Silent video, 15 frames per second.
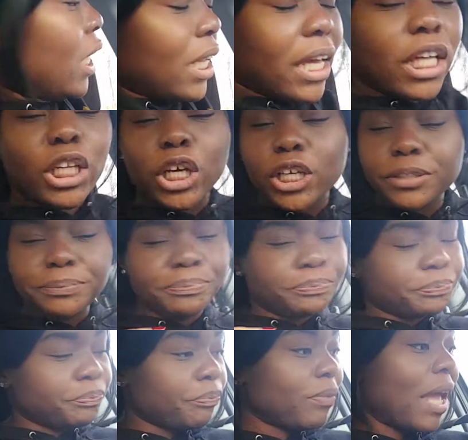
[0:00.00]
Like, look,
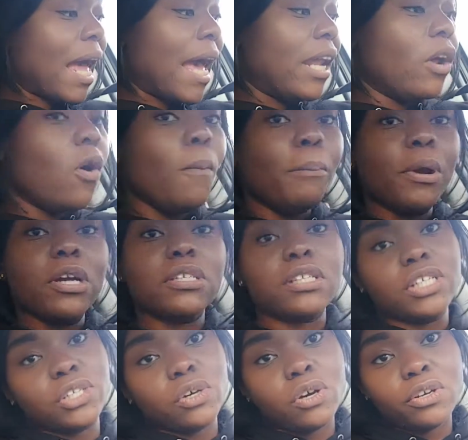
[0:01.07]
I
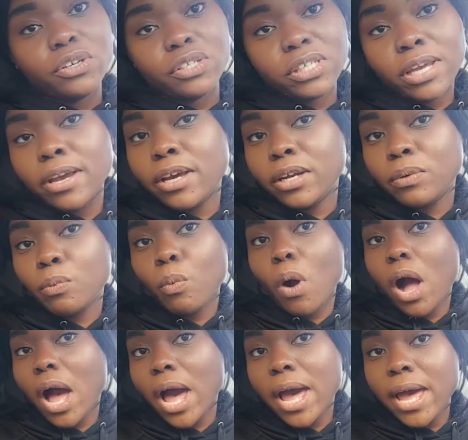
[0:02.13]
personally don't understand
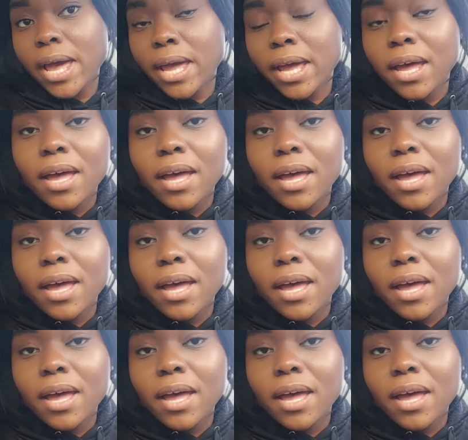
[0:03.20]
why